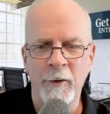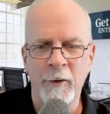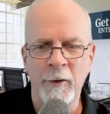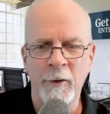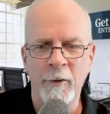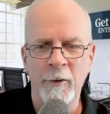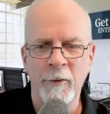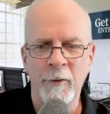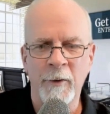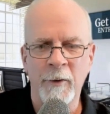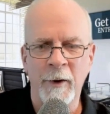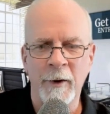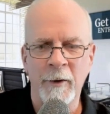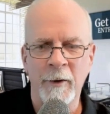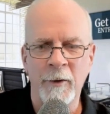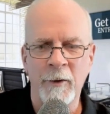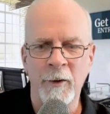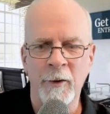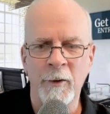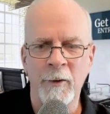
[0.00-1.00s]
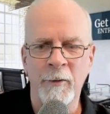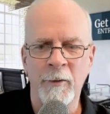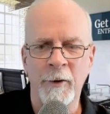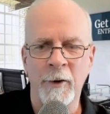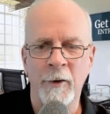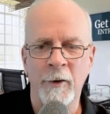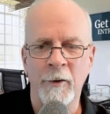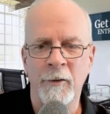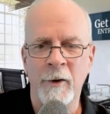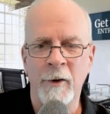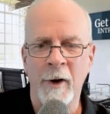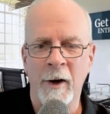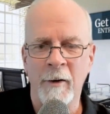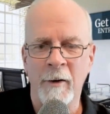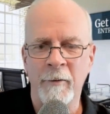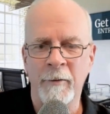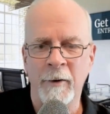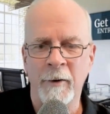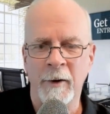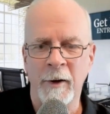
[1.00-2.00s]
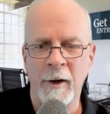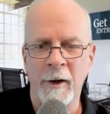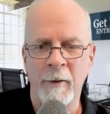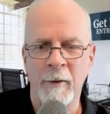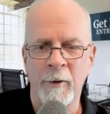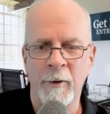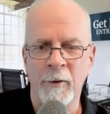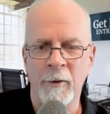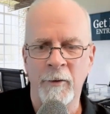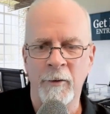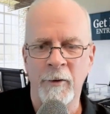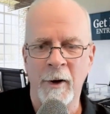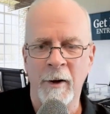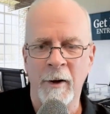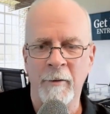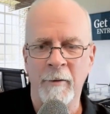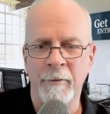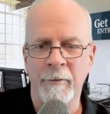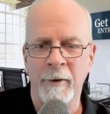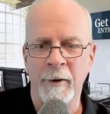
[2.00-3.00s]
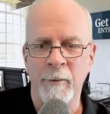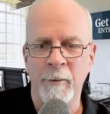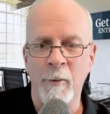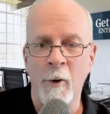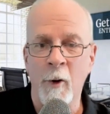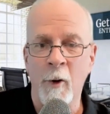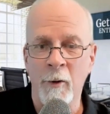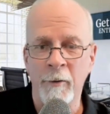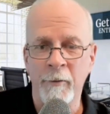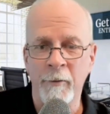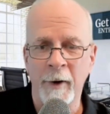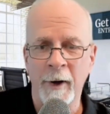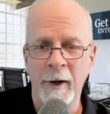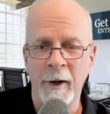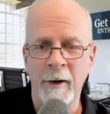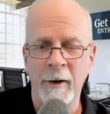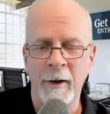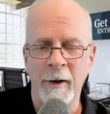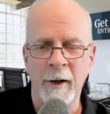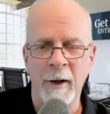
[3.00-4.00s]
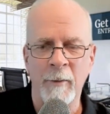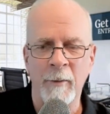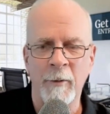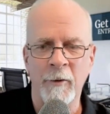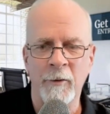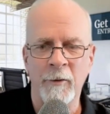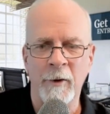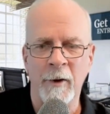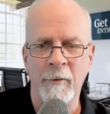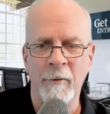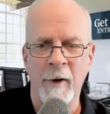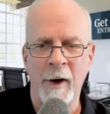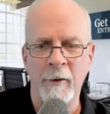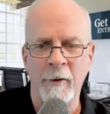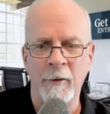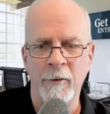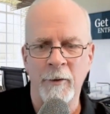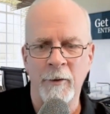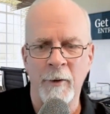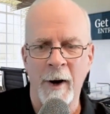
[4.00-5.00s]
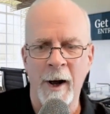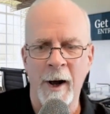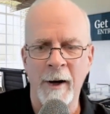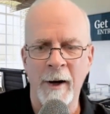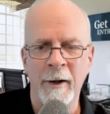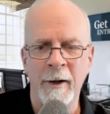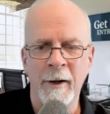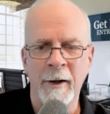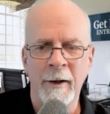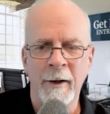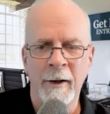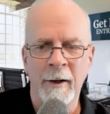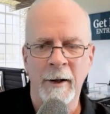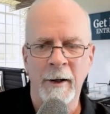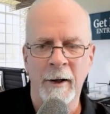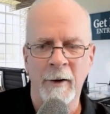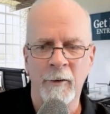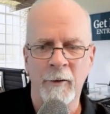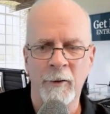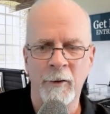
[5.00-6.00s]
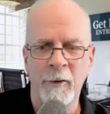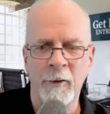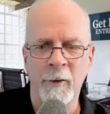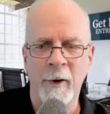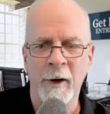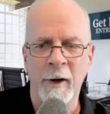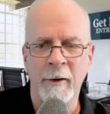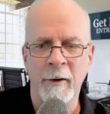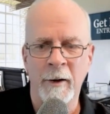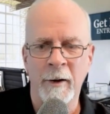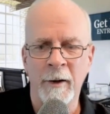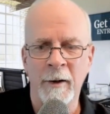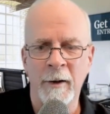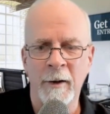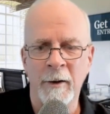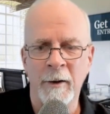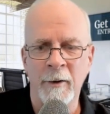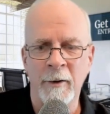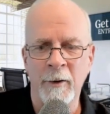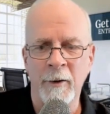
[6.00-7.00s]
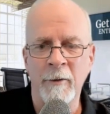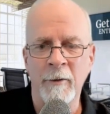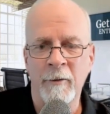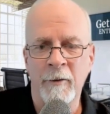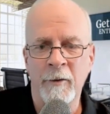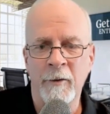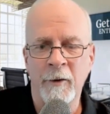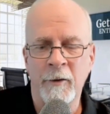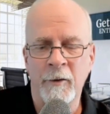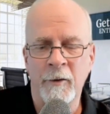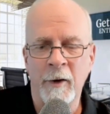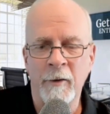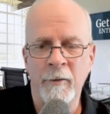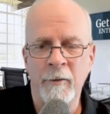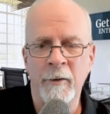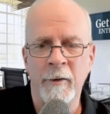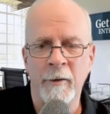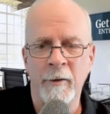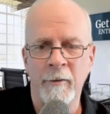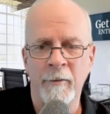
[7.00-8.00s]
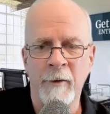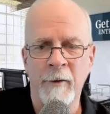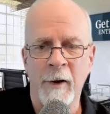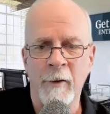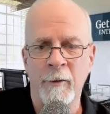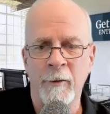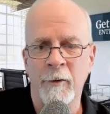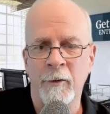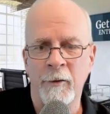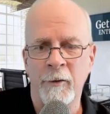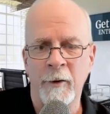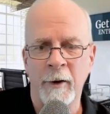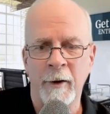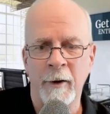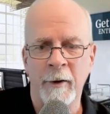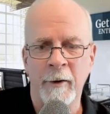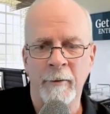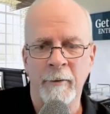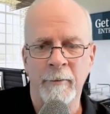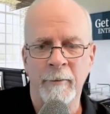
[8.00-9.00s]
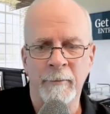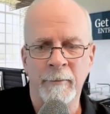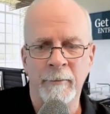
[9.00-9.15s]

you do for yourself to keep yourself uh, motivated, to keep yourself on track, uh, so you are uh, a good, successful founder, C E O?